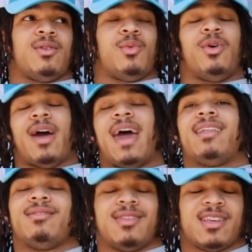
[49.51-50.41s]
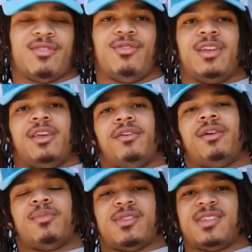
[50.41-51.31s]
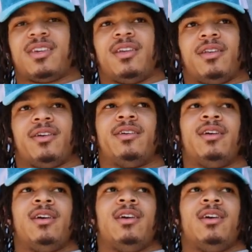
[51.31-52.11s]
Well, at this video in particular,